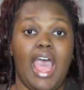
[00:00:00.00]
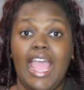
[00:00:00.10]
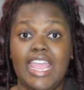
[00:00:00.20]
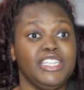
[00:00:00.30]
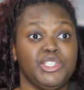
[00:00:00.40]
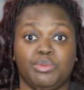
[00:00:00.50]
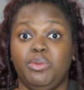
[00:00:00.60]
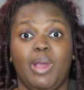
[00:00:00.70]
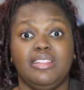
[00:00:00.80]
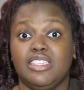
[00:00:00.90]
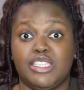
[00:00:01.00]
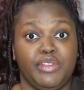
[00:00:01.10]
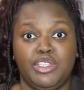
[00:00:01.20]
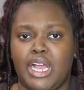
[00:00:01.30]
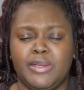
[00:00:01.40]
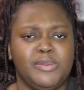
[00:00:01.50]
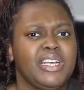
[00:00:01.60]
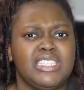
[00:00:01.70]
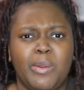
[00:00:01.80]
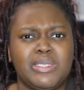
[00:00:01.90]
I had to rewind this a few times
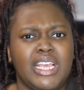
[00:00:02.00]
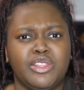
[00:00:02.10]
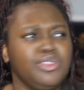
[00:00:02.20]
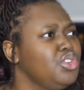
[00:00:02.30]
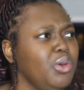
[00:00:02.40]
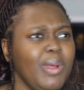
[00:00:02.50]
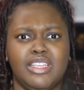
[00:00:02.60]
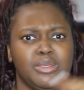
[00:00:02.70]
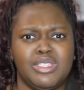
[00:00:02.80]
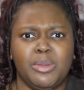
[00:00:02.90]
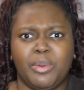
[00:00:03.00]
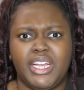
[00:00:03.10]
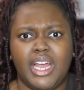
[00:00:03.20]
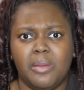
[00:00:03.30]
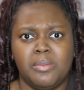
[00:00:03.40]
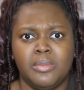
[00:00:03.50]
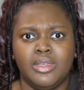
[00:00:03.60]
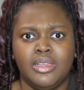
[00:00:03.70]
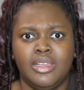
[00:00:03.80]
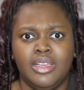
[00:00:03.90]
because I was like, there's no way this was a breakup.
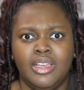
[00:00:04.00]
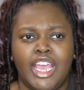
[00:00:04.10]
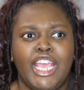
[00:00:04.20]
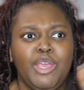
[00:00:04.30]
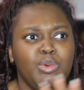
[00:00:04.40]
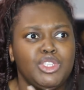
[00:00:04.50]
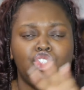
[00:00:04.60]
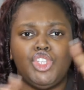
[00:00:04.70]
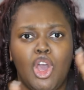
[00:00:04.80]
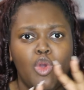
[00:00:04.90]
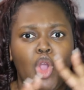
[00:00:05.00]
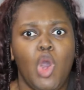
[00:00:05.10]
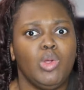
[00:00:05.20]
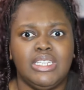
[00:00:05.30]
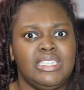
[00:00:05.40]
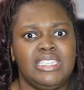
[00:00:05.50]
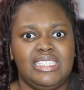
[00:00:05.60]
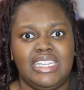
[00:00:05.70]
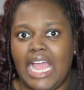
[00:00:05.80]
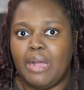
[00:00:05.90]
He was so cold and
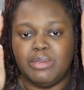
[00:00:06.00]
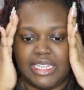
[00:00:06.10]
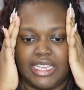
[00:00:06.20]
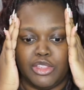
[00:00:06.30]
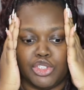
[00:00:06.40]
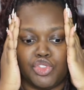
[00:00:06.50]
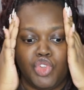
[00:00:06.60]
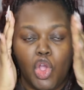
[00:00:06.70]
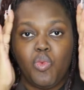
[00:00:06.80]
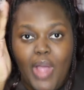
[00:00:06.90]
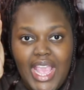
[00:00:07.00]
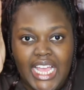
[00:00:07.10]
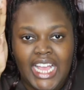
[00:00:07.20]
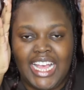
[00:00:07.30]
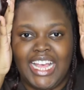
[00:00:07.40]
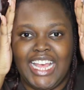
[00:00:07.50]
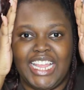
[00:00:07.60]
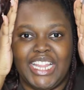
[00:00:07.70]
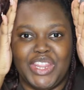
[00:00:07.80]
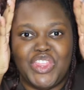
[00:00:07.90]
distant. I was thinking, there's no way
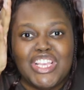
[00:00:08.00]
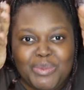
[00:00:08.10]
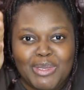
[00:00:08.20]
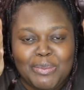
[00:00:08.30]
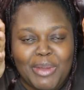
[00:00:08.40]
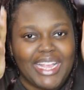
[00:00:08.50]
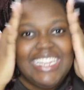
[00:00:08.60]
this was a break.